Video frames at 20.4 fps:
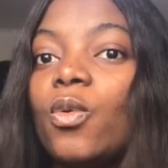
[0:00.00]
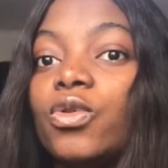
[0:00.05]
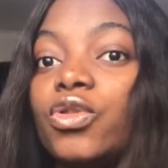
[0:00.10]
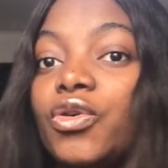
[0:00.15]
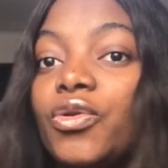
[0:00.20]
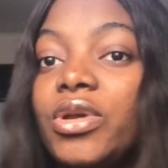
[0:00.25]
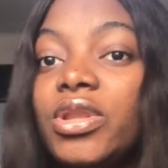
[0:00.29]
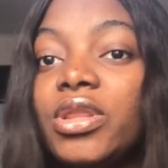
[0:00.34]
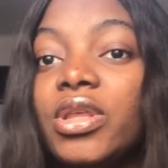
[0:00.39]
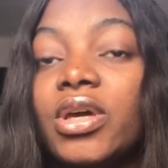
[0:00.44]

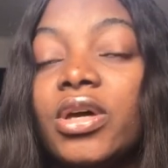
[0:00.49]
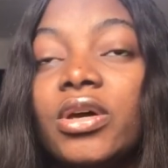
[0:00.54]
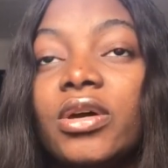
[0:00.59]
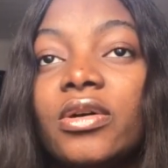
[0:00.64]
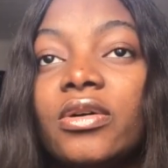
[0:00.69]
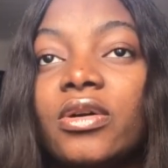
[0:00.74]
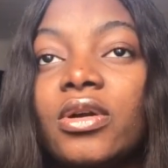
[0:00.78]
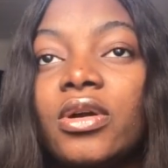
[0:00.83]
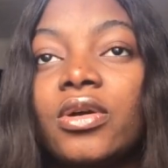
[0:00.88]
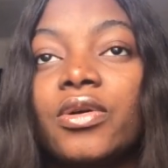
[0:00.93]
during
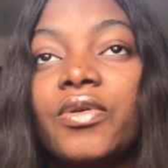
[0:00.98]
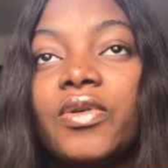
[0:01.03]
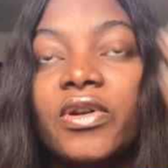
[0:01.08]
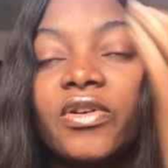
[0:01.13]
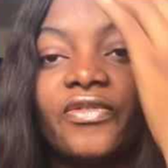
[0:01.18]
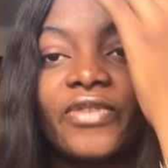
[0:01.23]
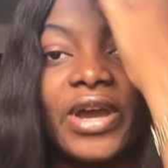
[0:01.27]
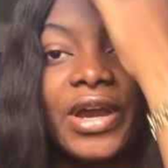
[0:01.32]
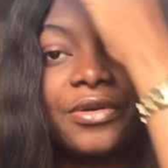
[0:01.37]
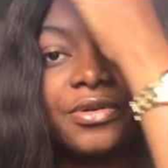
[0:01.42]
the
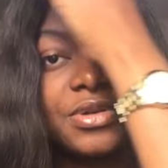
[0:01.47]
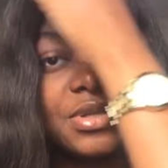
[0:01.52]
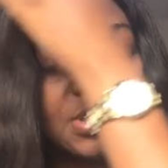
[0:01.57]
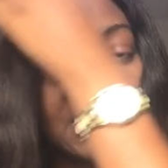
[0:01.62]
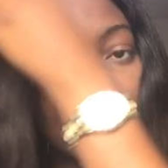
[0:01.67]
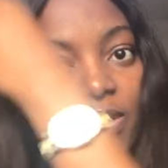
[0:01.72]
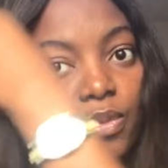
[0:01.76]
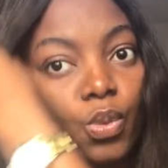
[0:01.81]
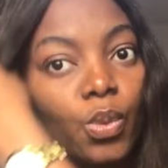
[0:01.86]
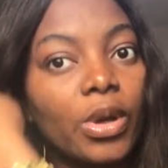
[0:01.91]

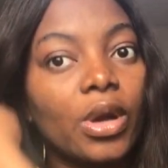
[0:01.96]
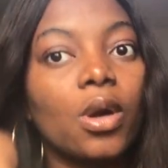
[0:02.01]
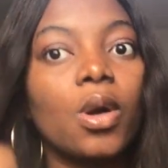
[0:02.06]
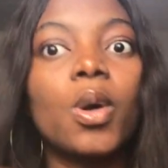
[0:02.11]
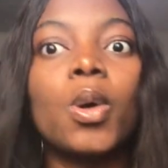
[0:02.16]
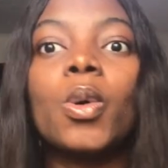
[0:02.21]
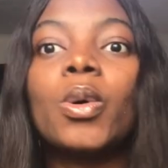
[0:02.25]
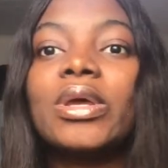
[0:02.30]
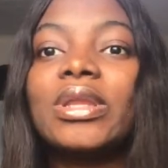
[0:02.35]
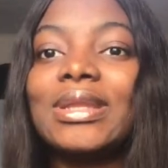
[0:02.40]
coronavirus thing we are
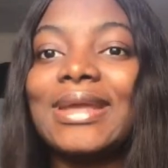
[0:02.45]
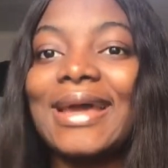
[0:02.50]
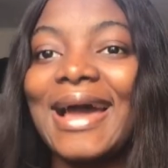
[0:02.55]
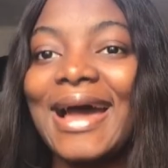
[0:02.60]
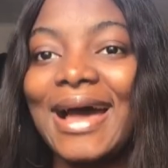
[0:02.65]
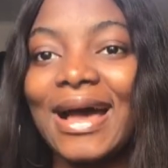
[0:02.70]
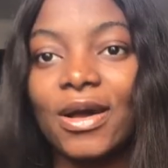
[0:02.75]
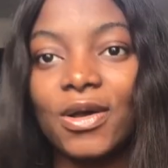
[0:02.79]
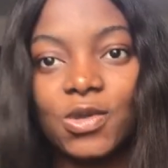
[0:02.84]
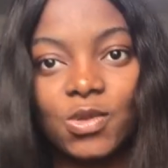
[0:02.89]
all in the
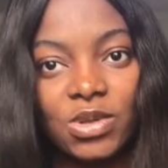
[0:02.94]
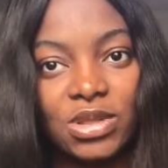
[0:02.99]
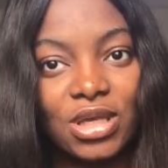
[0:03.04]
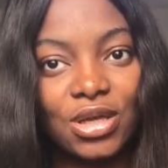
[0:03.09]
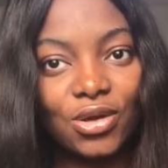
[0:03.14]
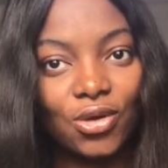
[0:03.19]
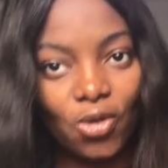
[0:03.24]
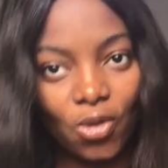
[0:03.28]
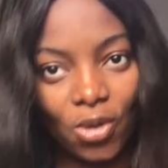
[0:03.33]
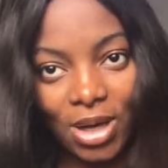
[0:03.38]
house we
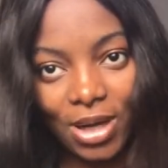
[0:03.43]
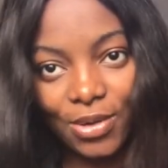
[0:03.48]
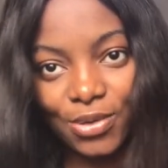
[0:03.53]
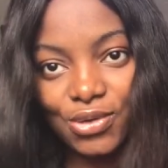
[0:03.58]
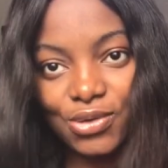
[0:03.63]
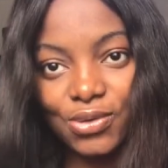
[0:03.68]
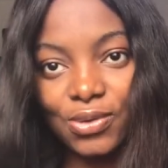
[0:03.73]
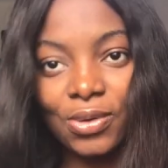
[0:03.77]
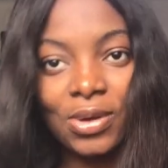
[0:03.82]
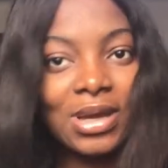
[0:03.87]
didn't go
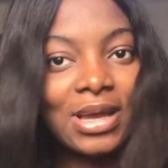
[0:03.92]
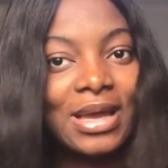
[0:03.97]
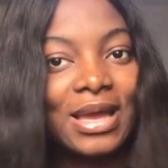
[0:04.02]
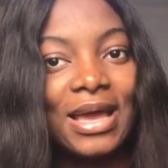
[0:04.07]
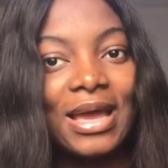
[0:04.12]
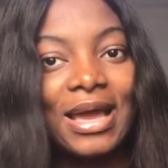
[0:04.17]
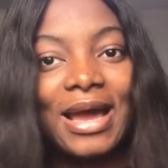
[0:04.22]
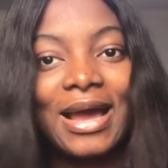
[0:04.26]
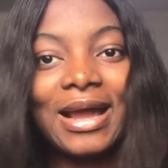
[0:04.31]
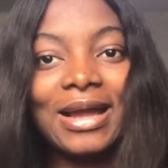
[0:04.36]
out so
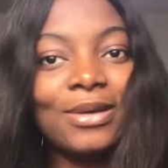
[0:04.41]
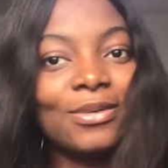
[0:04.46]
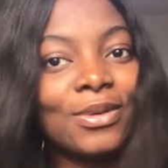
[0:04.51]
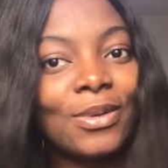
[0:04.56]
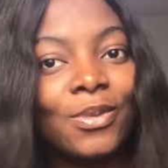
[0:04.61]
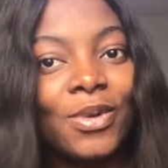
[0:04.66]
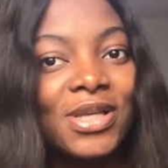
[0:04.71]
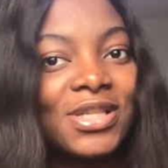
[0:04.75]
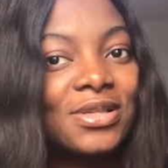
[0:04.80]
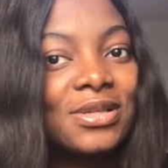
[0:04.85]
I
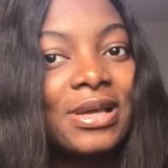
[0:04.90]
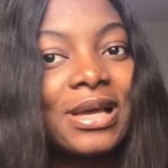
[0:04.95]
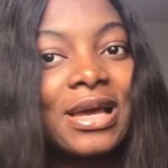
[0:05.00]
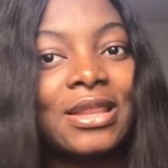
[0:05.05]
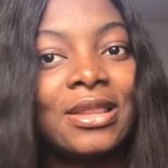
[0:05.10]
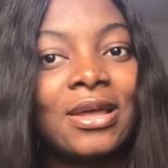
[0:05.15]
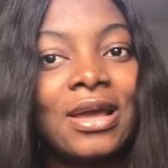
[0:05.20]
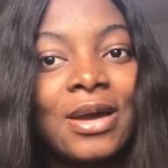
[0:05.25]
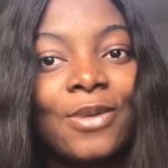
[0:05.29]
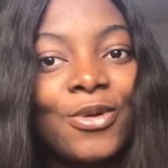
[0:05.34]
wasn't
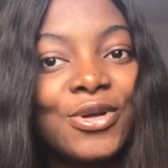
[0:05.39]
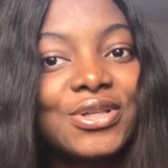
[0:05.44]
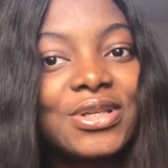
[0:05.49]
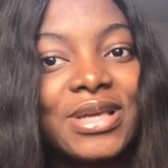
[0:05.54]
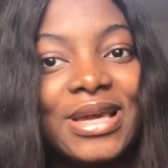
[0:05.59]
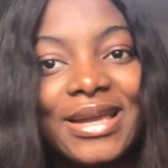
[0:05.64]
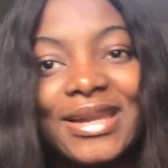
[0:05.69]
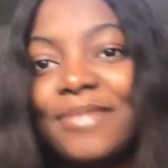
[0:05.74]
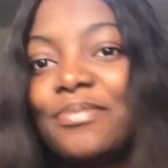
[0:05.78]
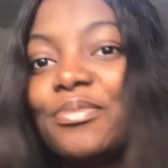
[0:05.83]
I
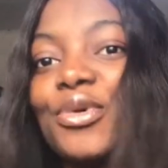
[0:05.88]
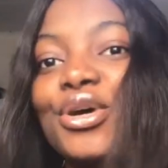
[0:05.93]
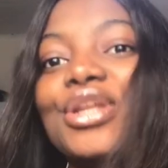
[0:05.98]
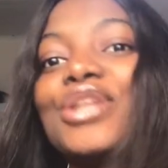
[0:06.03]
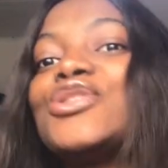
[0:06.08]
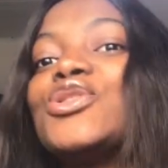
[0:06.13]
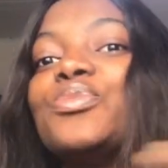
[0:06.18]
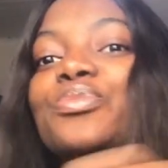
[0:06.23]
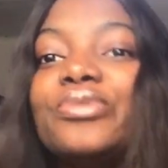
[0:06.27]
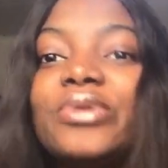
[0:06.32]
wasn't getting
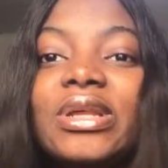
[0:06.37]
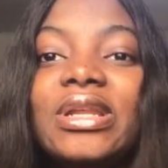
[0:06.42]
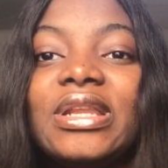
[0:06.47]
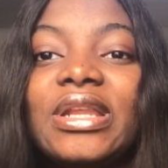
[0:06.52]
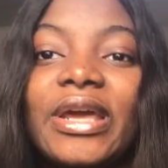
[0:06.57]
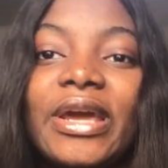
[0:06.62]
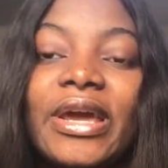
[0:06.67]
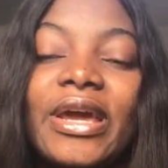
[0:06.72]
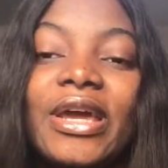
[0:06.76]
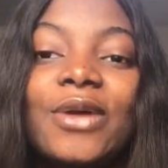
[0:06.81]
money to put
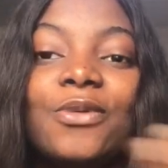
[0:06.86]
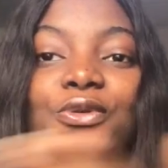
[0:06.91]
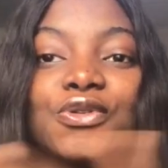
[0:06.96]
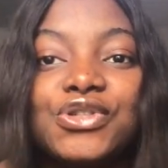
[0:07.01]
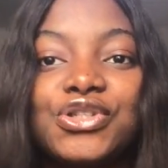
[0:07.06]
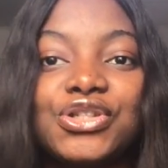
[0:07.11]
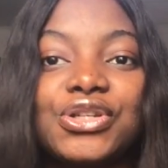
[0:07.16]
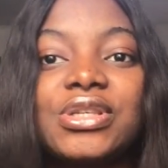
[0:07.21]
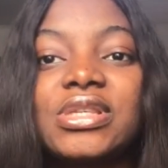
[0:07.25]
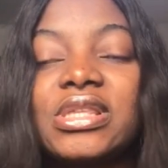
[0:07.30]
in here it
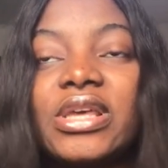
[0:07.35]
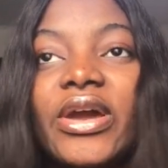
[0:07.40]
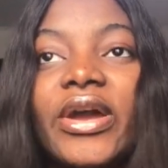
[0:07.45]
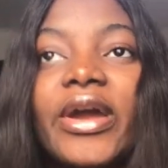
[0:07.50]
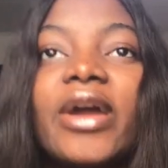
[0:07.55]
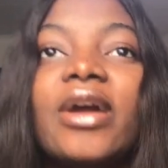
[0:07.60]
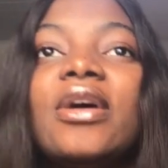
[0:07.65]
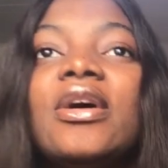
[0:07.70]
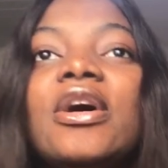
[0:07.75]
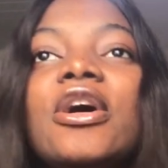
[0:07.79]
was just
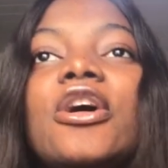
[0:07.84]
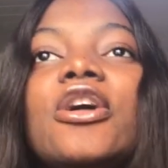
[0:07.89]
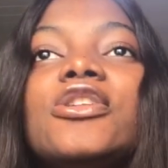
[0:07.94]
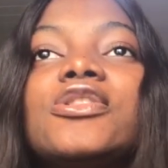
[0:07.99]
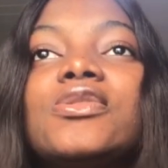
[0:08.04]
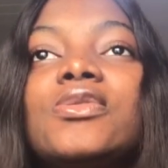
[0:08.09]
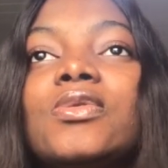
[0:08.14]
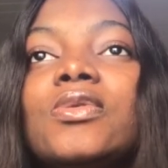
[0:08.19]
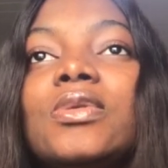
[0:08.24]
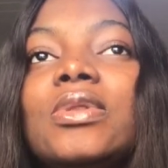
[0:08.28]
here
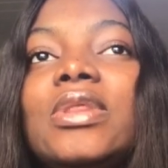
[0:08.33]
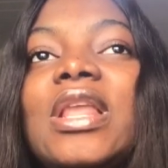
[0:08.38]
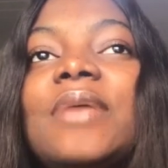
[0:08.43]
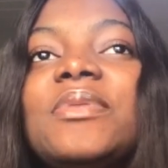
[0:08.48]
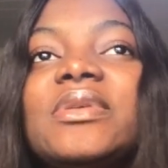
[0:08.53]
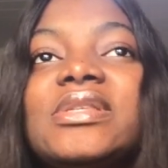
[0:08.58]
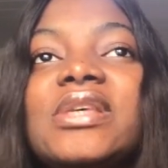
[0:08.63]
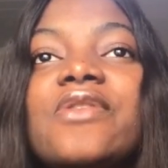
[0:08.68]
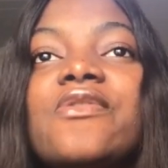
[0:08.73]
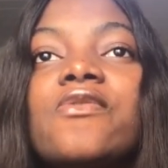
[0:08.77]
so
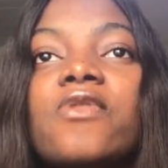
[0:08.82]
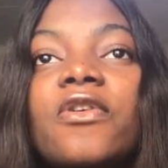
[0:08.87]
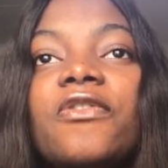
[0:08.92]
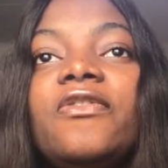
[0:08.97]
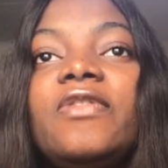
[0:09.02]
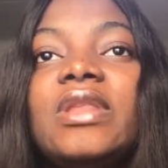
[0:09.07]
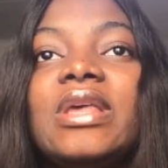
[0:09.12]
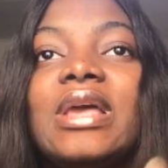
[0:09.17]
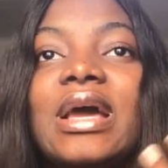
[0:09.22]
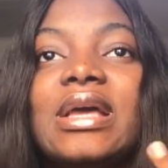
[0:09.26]
let me say
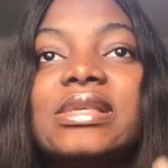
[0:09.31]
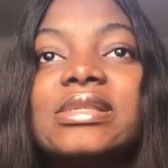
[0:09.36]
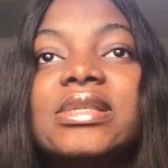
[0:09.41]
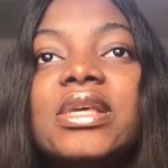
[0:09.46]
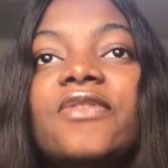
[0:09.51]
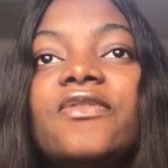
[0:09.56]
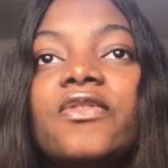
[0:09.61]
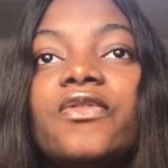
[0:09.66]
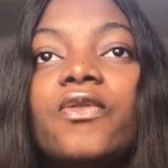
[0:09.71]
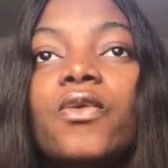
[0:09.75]
roughly i
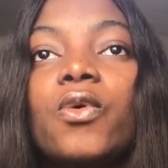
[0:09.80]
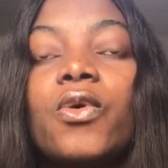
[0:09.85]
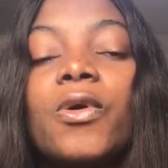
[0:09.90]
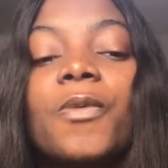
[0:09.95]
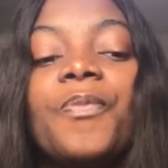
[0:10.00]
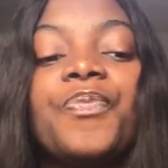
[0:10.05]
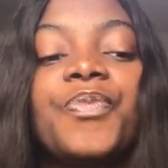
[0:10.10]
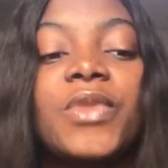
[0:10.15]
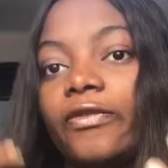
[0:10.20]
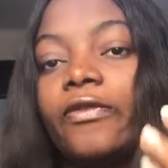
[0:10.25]
saved
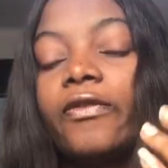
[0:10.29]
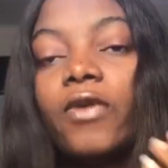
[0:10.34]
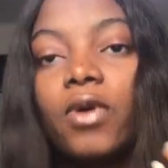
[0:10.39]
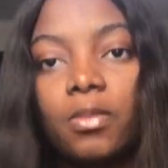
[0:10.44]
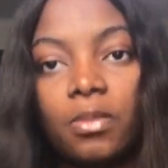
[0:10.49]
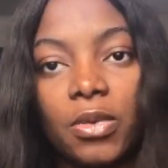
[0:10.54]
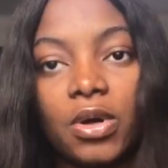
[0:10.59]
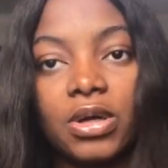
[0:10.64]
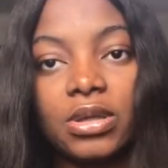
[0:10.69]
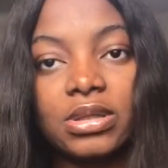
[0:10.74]
for four
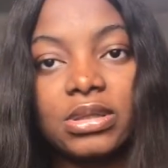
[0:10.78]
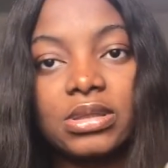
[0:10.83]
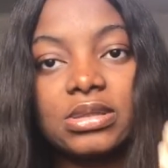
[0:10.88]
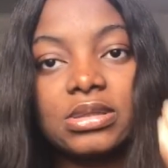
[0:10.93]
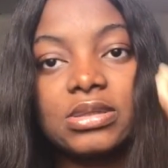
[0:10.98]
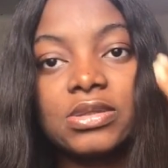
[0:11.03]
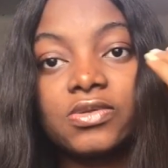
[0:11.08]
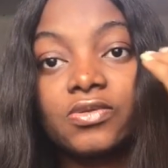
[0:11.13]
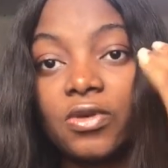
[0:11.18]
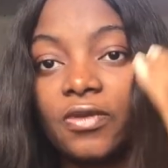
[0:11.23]

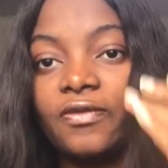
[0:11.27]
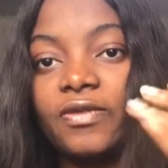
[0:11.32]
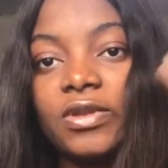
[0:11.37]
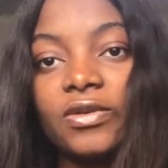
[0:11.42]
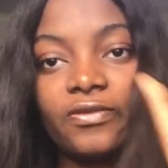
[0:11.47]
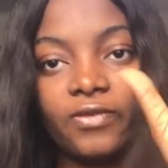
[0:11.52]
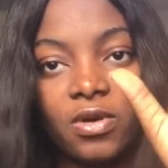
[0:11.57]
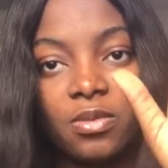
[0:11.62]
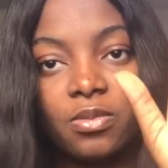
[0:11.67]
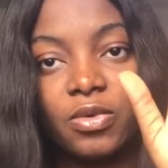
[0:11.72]
months roughly
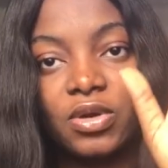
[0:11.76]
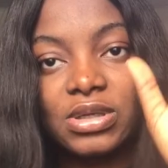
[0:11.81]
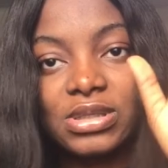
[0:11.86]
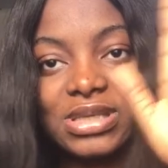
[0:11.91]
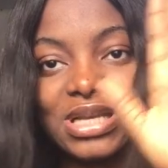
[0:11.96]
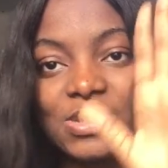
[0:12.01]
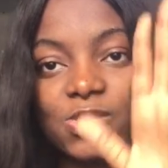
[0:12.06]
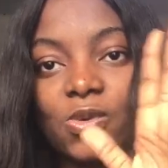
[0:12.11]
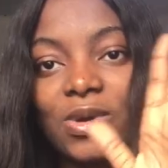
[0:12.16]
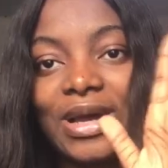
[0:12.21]
four months
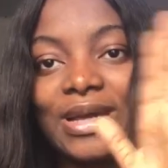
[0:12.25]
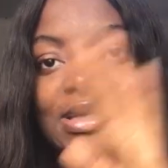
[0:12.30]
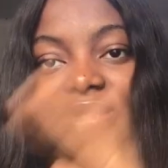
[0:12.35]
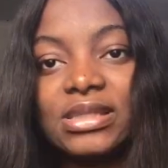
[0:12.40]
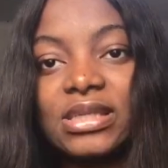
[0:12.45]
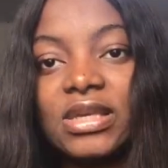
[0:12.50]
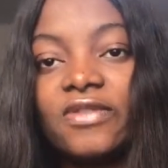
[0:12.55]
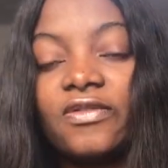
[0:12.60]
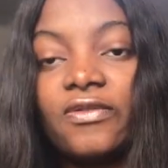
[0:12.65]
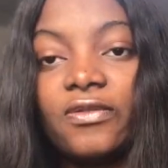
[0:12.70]
that's what i saved